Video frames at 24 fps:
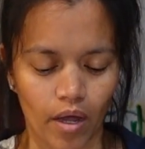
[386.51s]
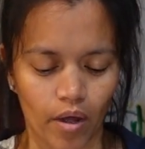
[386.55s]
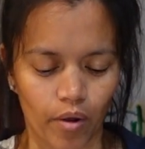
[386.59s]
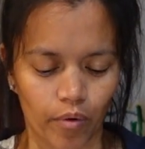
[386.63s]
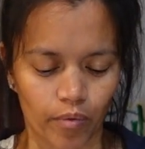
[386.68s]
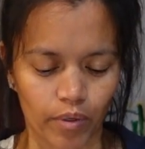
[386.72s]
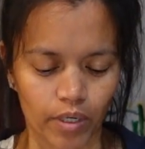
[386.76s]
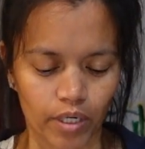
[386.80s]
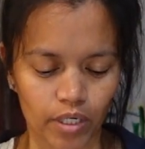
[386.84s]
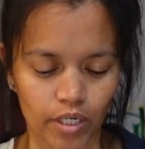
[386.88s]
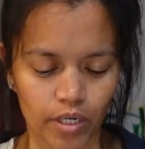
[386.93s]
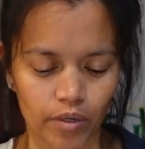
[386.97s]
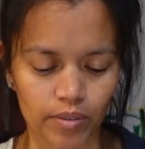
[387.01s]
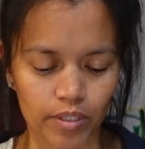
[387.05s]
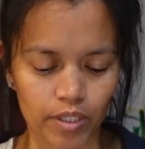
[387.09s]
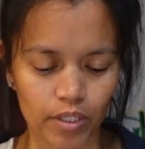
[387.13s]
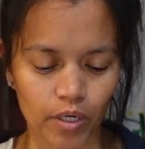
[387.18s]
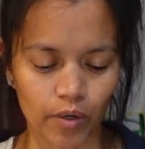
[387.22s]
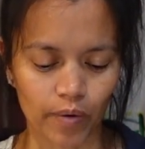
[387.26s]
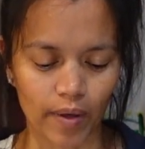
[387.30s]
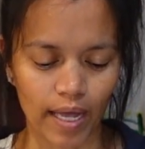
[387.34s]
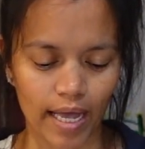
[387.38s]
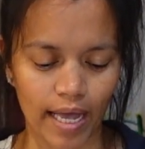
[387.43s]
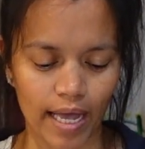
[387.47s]
We are going to
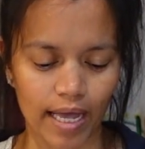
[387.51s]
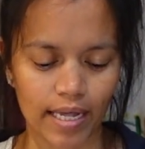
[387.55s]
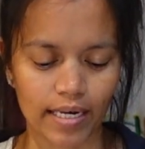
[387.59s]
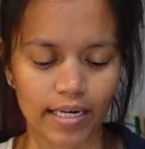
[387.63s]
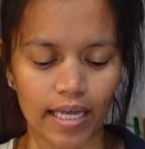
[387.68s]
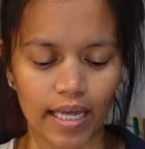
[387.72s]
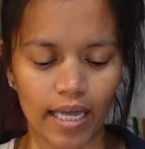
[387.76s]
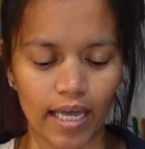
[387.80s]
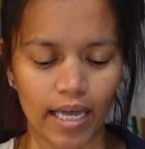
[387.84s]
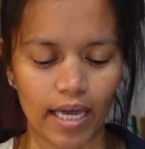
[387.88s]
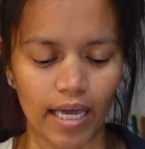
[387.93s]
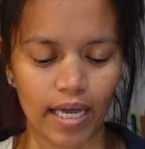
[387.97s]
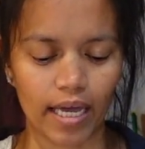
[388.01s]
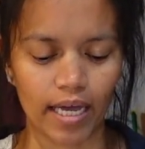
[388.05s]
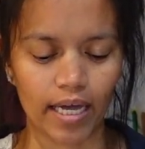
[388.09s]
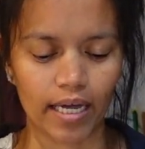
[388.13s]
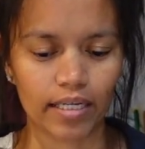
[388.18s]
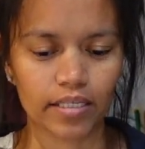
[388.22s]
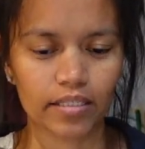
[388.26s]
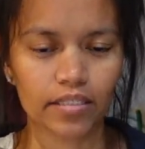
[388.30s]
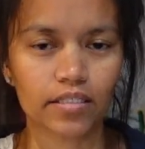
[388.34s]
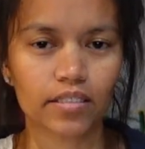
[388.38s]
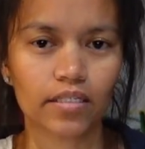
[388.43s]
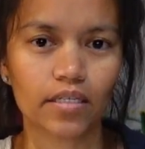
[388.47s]
go ahead
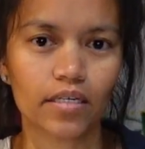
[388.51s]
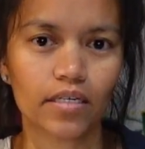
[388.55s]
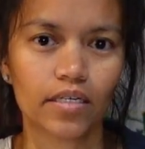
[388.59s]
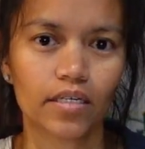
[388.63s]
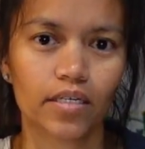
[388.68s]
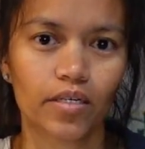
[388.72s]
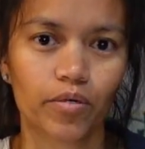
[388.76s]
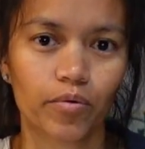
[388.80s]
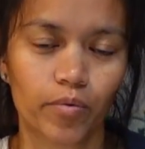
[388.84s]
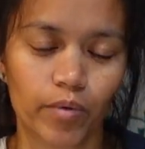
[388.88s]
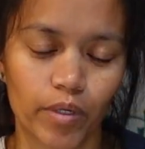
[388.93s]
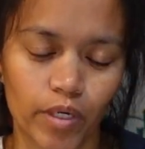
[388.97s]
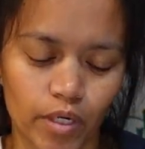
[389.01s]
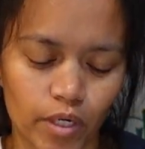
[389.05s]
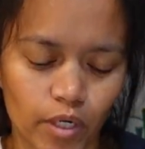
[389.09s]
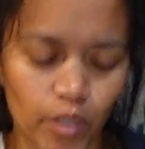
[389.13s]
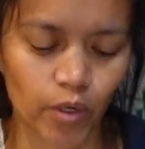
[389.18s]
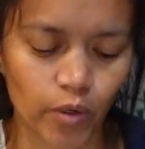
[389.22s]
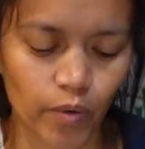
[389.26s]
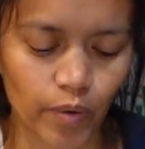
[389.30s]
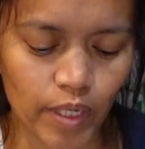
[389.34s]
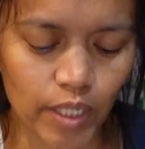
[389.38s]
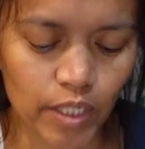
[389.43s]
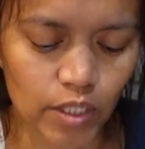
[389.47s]
and we are
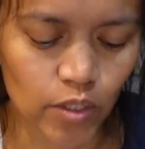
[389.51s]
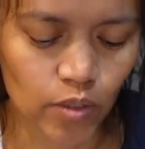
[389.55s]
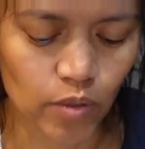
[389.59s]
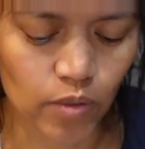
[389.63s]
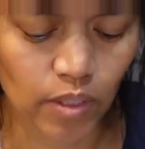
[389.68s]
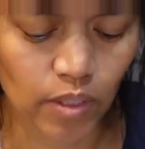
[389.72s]
going to